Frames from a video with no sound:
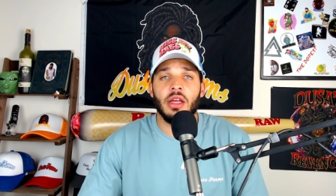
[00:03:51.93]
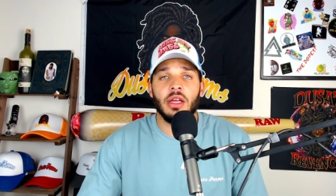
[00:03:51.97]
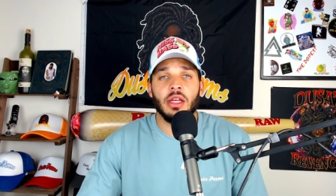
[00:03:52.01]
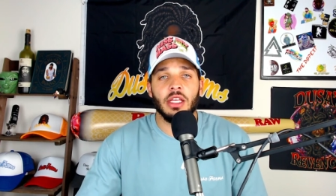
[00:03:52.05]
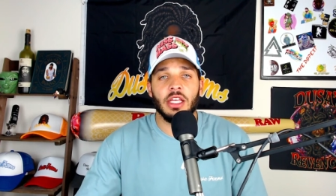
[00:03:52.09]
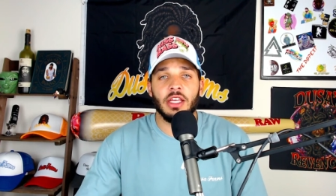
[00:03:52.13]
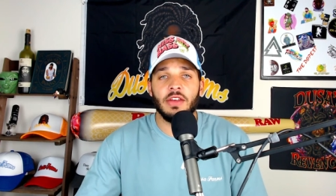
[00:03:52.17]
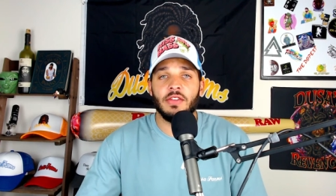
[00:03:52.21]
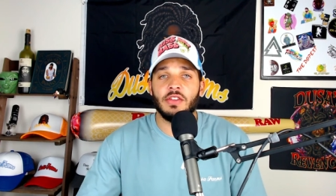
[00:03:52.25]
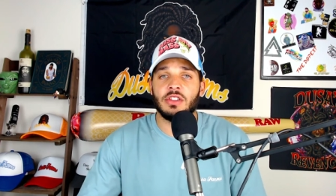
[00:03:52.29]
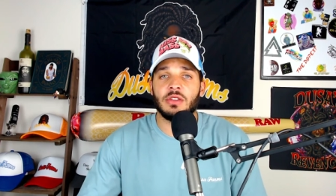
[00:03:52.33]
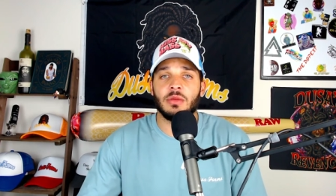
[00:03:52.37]

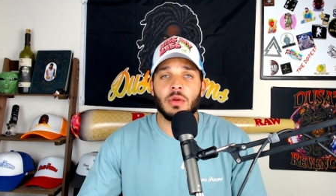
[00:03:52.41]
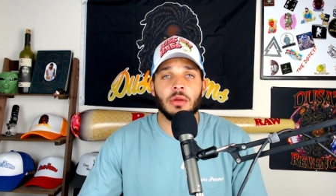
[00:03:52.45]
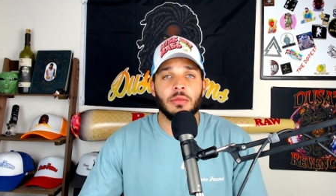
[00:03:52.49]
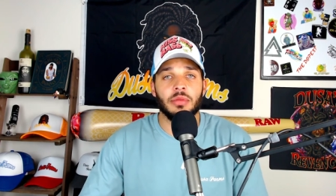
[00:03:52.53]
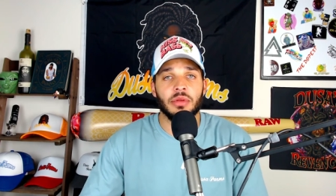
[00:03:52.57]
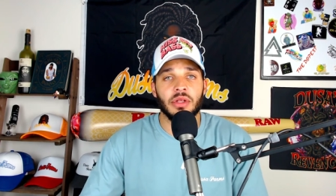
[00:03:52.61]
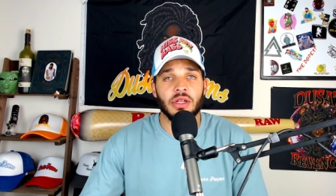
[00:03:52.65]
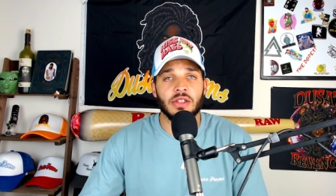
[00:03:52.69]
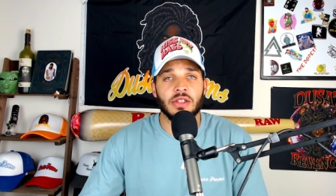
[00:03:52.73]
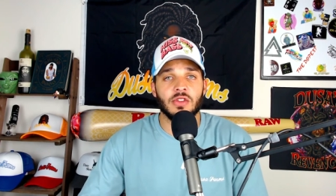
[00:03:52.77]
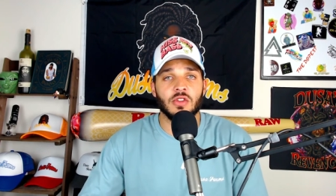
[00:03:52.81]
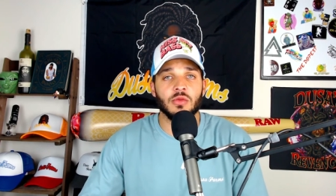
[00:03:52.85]
give it to my
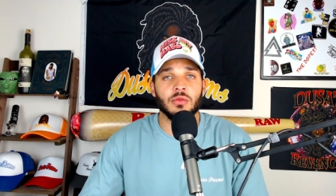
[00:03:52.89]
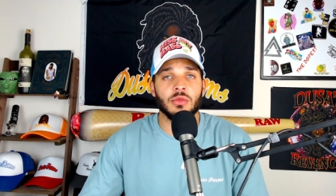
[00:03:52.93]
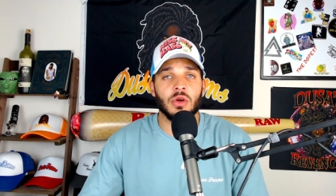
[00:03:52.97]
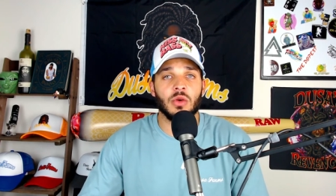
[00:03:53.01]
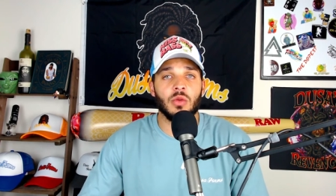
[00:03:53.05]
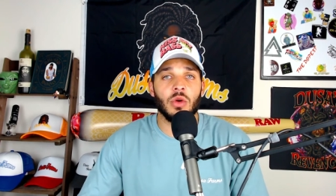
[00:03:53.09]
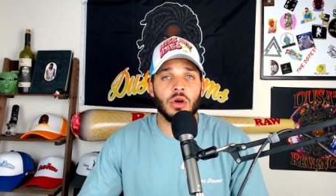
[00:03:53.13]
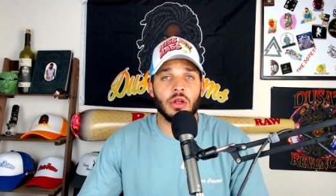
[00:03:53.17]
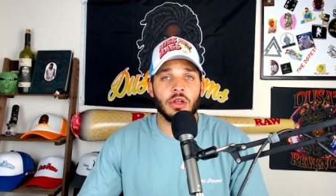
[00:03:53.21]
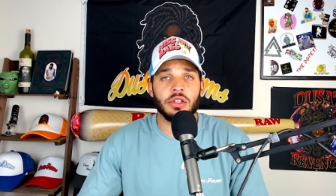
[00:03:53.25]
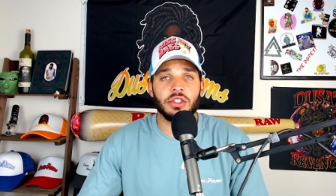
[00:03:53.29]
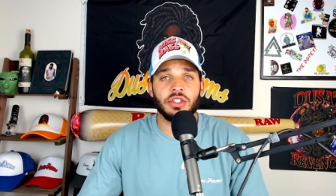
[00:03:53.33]
plants, do my
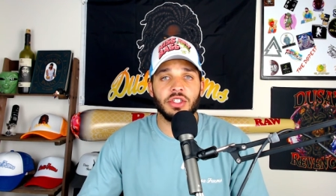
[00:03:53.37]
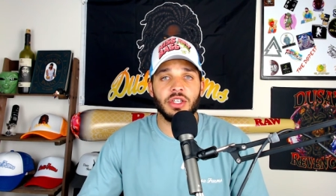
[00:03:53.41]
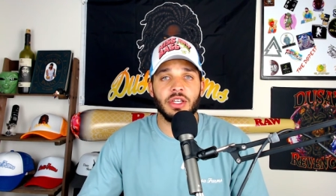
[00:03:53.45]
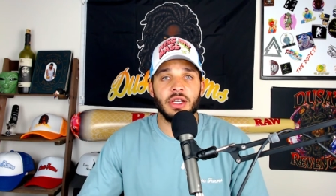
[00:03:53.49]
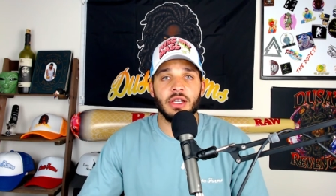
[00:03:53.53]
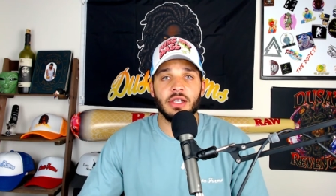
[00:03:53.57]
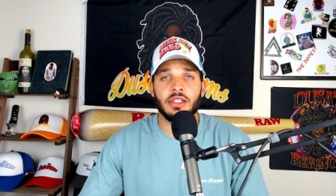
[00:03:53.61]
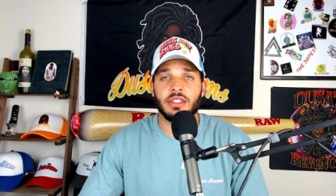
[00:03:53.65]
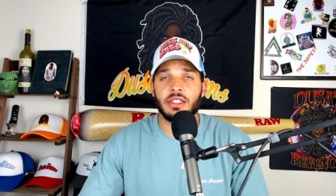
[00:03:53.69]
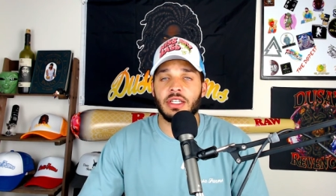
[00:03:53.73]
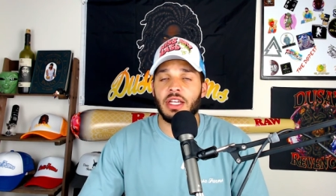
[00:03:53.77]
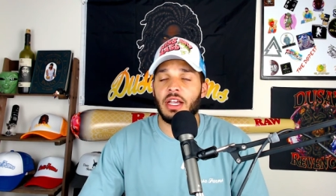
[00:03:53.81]
water
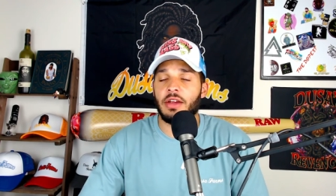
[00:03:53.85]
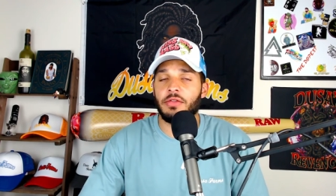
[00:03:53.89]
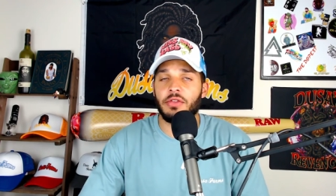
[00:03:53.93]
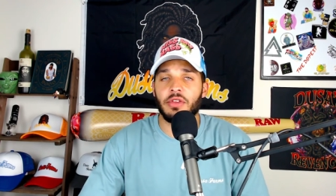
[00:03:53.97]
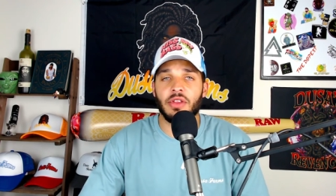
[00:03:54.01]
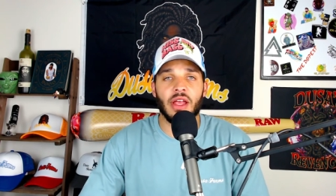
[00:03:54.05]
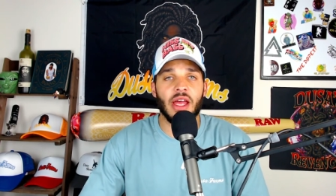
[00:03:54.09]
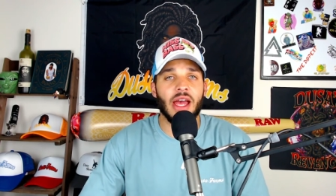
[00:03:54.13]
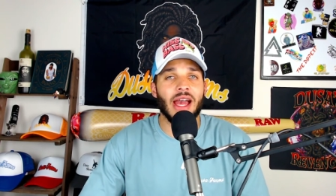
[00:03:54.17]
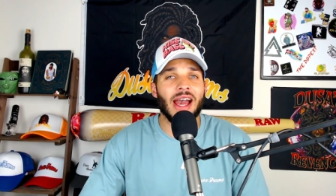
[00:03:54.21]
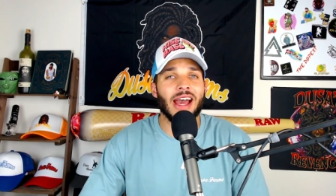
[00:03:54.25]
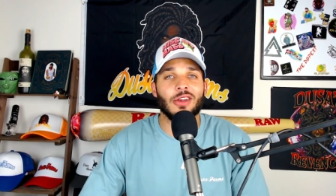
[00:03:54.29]
change, and after
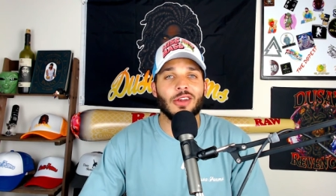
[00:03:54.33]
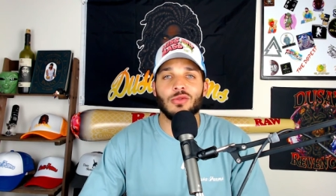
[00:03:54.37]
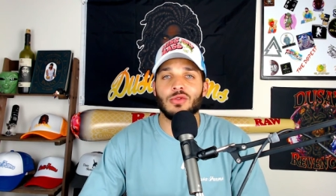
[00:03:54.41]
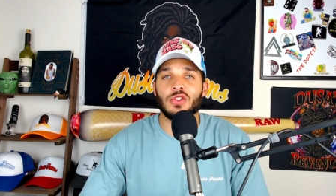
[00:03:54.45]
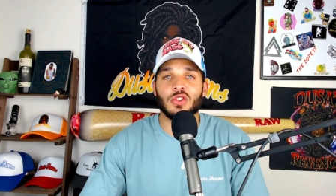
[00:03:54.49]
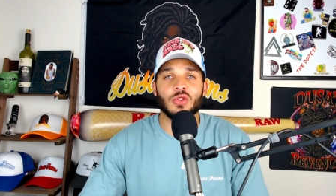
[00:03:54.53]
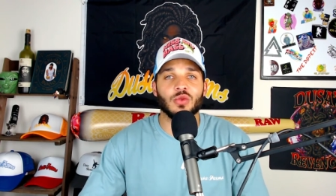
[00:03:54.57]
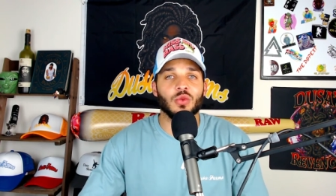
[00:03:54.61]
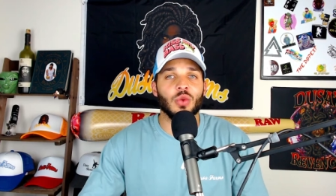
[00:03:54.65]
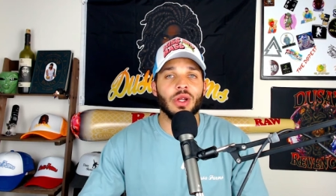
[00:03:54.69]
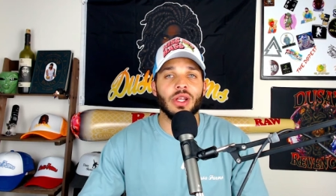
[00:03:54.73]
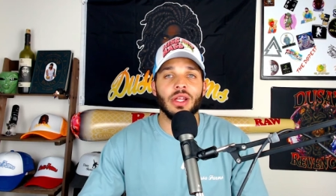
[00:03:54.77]
that, I don't
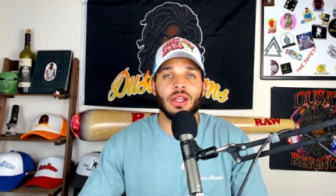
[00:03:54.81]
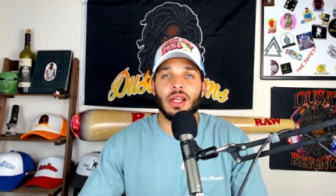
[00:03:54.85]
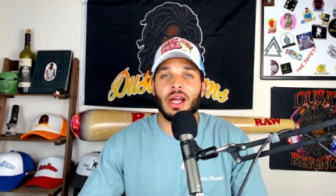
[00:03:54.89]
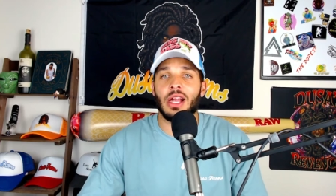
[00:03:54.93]
sweat it.